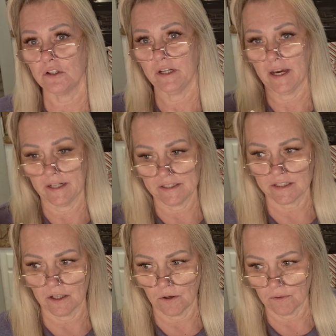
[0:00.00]
good at it.
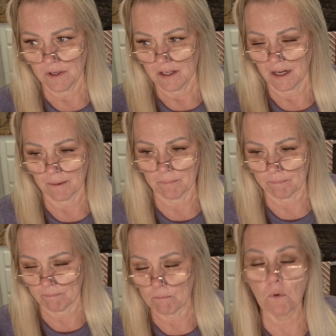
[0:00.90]
So I'm
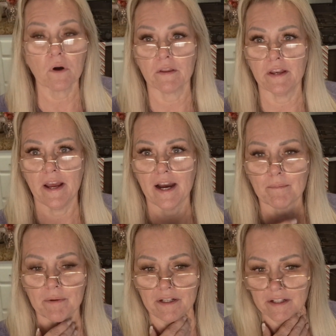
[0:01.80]
more than
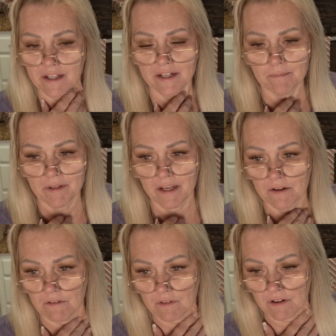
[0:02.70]
happy to let him
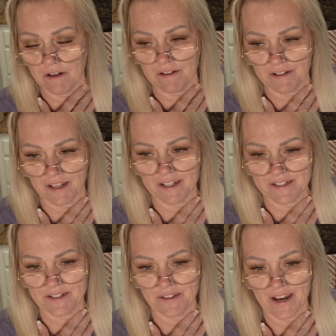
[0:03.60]
take over
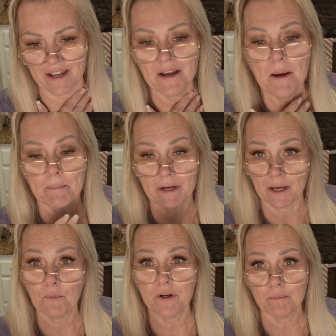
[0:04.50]
and do that. But
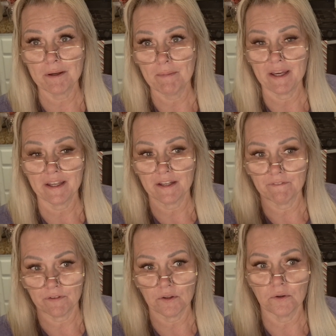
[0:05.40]
I will be making a
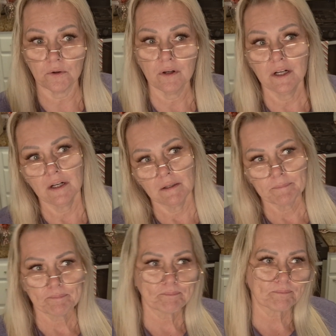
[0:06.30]
few
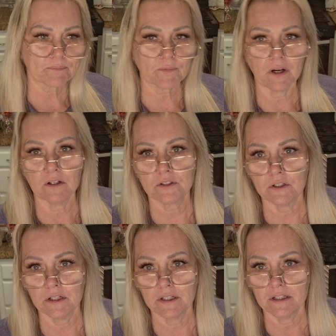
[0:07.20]

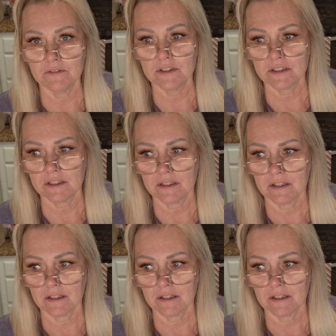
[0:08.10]
alternatives,